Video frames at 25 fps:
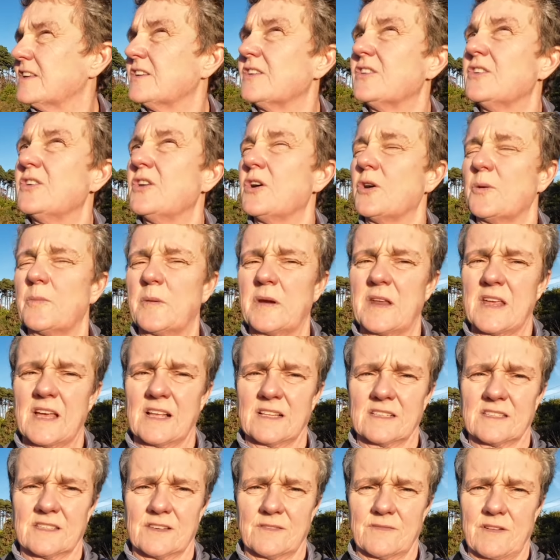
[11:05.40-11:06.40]
nobody
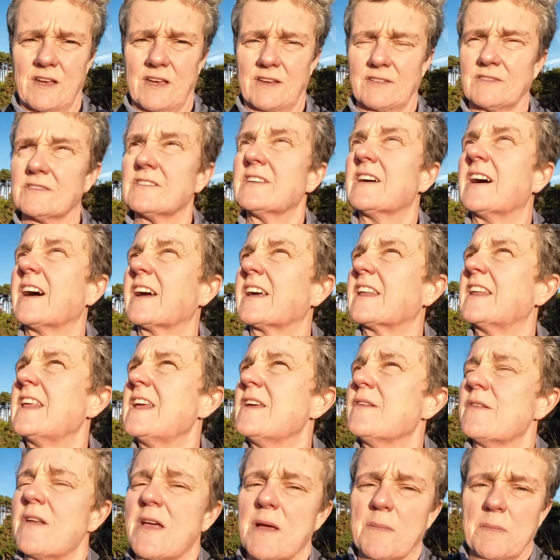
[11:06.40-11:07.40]
else around. I can
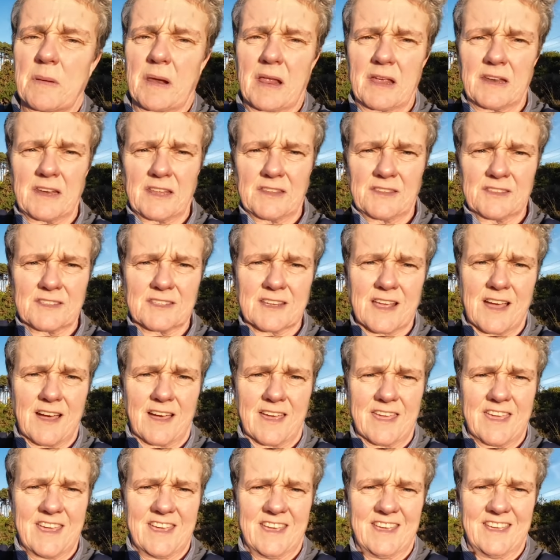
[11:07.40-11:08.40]
hear an airplane in the
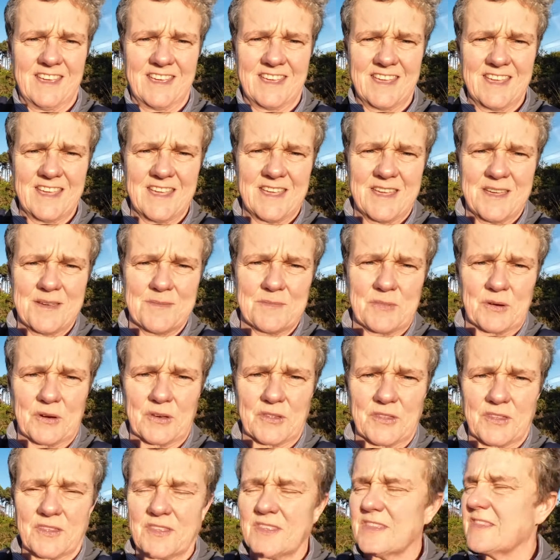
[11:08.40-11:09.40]
sky, but
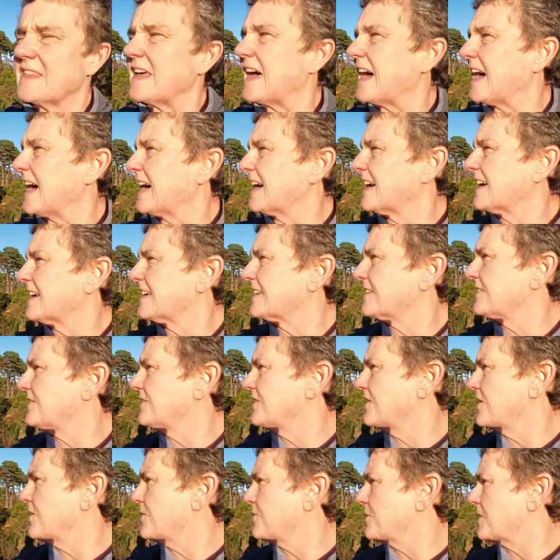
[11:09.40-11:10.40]
other than that,
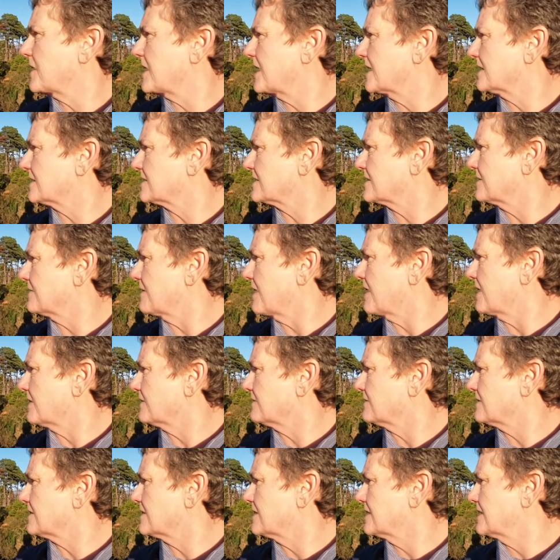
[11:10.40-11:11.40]
nobody else
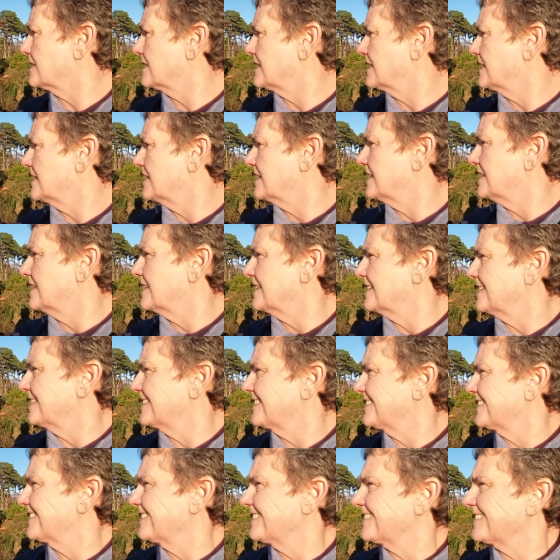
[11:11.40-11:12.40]
around.
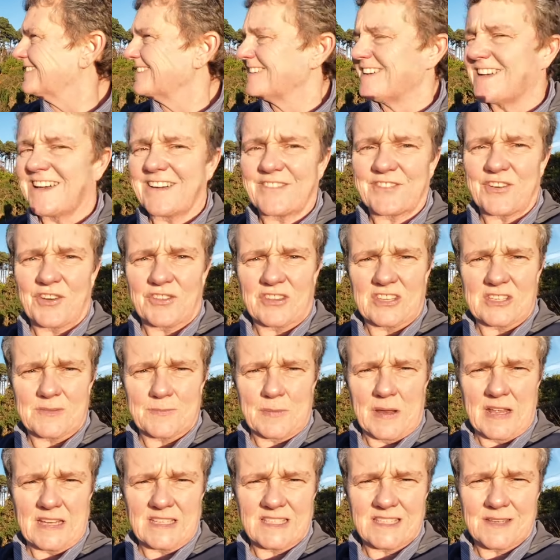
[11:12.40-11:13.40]
I've got this
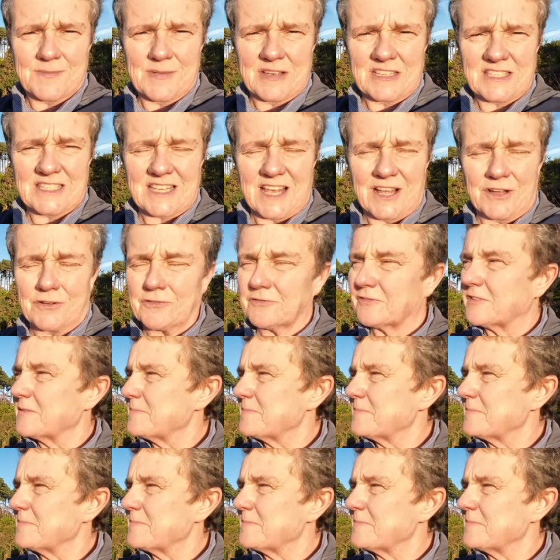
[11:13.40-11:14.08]
place to myself.